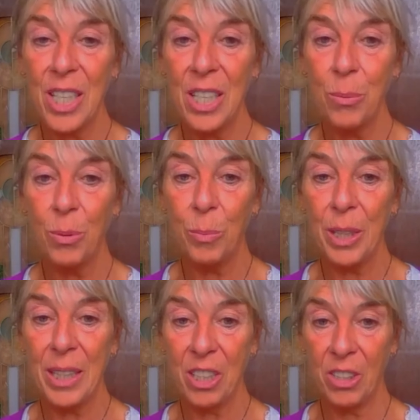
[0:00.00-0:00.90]
would be
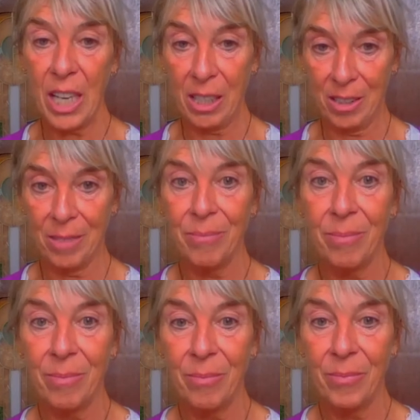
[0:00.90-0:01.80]
their state,
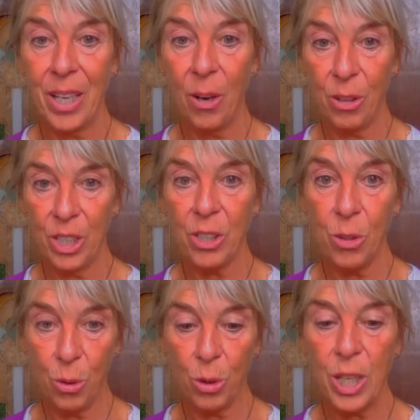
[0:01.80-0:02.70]
their origin,
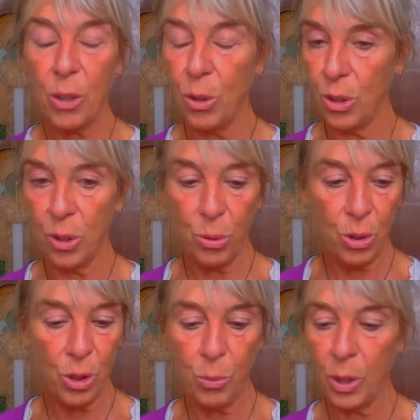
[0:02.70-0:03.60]
their
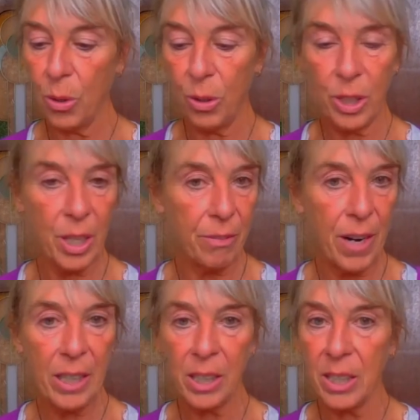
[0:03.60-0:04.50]
constitution, we call it their
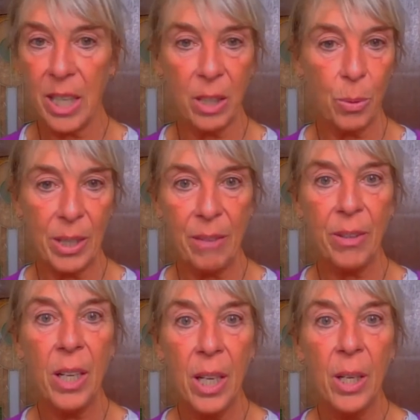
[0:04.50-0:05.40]
vital state, whatever,
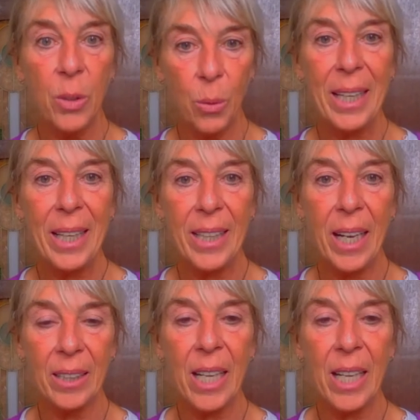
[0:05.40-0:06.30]
the way they
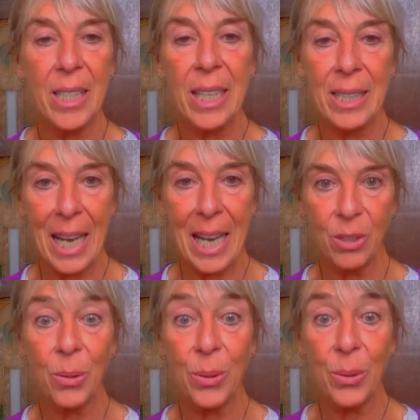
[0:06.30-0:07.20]
are. That's their
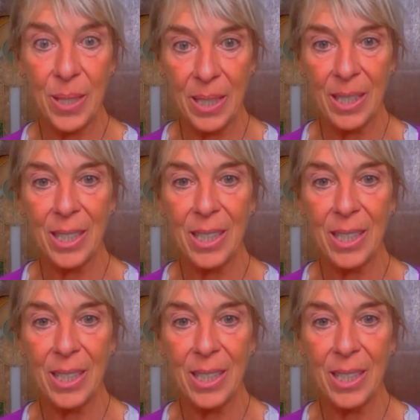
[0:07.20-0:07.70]
natural disease.